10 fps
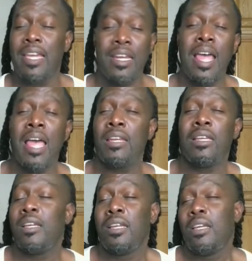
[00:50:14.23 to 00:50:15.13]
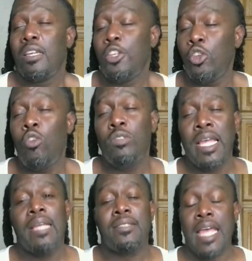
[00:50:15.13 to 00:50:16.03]
But I cannot
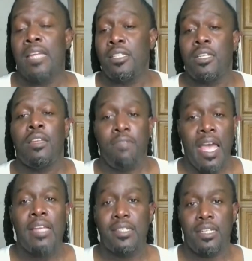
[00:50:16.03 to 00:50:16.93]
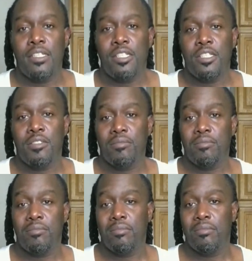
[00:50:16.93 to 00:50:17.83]
use that tactical
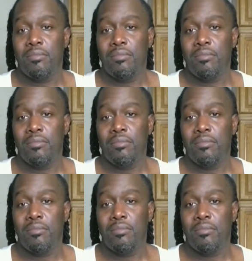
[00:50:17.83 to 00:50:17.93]
advantage